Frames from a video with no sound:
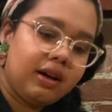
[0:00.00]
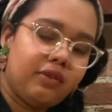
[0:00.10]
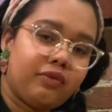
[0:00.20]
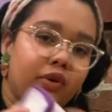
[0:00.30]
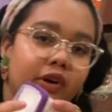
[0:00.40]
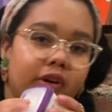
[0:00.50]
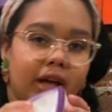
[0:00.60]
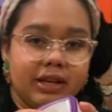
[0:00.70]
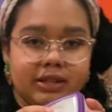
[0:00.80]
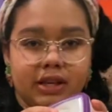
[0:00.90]
Royal
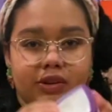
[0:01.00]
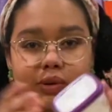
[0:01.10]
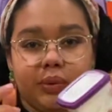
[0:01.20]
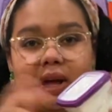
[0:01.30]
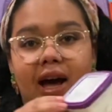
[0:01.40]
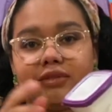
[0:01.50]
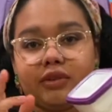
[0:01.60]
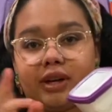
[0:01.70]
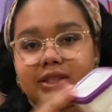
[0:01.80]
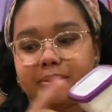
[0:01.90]
Icing. You will have the
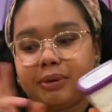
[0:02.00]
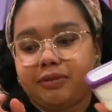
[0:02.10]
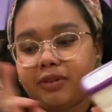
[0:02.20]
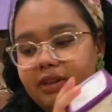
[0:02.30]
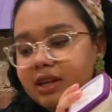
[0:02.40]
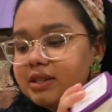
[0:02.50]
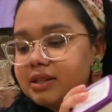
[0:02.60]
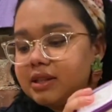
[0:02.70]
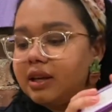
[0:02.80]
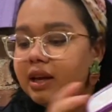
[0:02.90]
recipe for
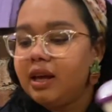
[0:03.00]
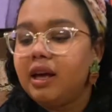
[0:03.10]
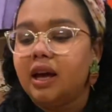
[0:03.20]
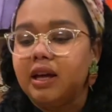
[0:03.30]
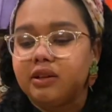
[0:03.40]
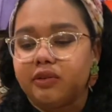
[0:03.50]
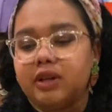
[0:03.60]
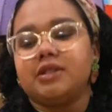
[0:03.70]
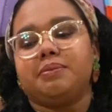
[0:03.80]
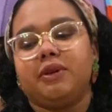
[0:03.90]
this and the
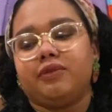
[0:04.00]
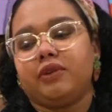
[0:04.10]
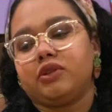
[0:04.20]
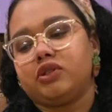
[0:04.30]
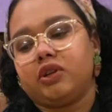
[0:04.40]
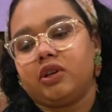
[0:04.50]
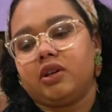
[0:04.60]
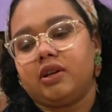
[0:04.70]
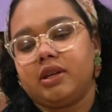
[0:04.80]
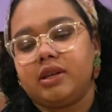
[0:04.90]
recipe for sugar
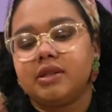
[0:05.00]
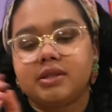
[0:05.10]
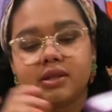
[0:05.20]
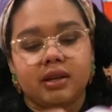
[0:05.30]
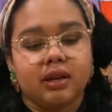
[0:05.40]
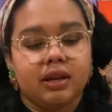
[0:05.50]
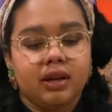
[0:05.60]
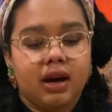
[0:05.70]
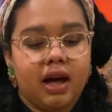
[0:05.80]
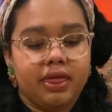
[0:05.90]
cookies
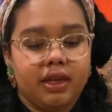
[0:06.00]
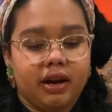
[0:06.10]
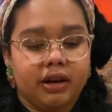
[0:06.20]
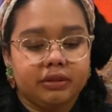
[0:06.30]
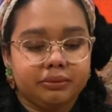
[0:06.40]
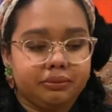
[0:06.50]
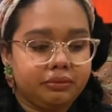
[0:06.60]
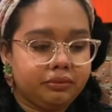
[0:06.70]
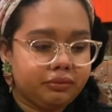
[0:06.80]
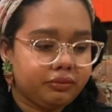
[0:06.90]
on there
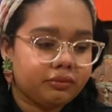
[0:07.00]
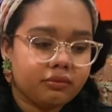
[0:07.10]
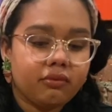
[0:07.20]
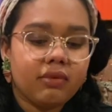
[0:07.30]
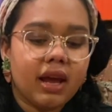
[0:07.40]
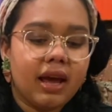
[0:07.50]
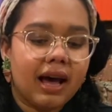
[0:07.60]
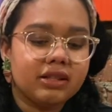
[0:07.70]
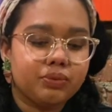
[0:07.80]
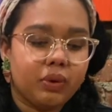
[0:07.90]

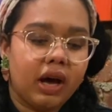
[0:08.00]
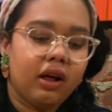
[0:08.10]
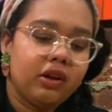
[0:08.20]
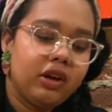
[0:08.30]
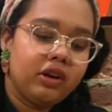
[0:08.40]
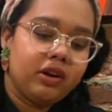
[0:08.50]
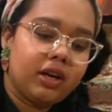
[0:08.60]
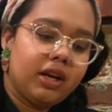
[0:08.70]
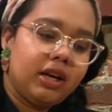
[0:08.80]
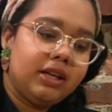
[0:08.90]
as well. You're
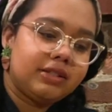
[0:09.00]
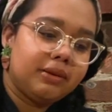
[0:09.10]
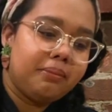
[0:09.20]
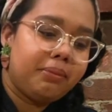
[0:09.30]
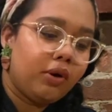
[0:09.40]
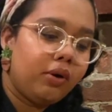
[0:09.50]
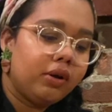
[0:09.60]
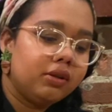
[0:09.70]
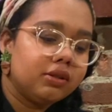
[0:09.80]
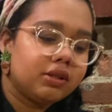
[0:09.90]
gonna need some
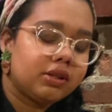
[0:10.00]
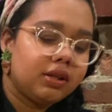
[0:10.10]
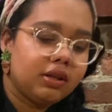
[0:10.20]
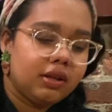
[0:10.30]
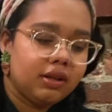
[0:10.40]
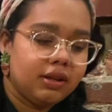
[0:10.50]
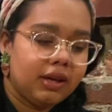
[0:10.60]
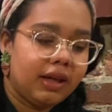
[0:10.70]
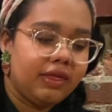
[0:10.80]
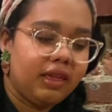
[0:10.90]
bowls,
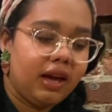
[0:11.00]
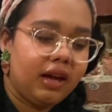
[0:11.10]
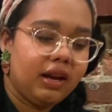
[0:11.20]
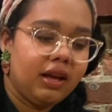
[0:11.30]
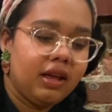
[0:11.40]
and then